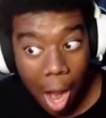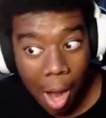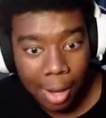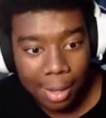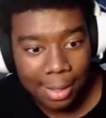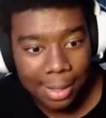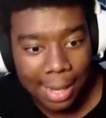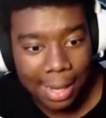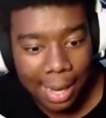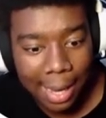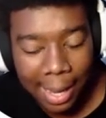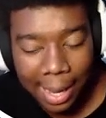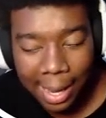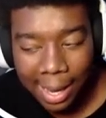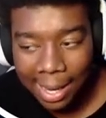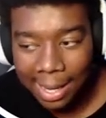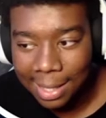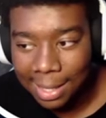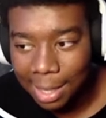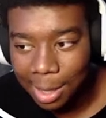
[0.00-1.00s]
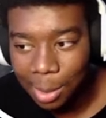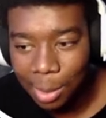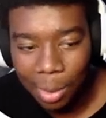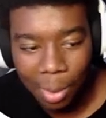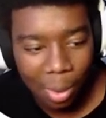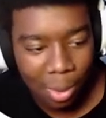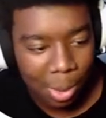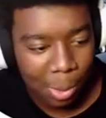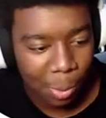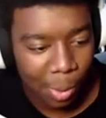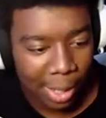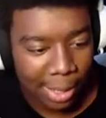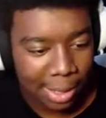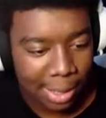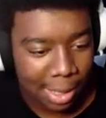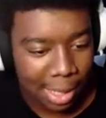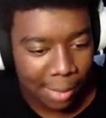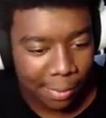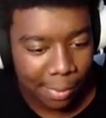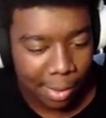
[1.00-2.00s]
Dang, he said you're the only white
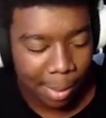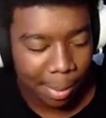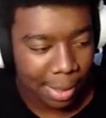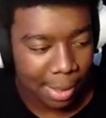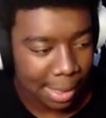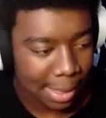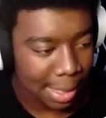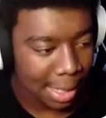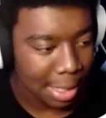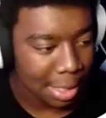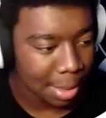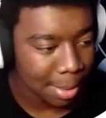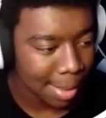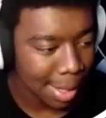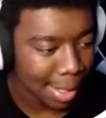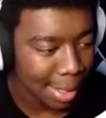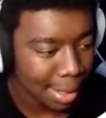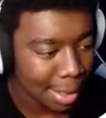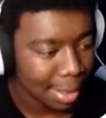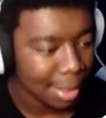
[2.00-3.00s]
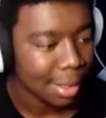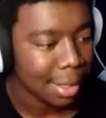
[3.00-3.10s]
slave on the plantation, buddy.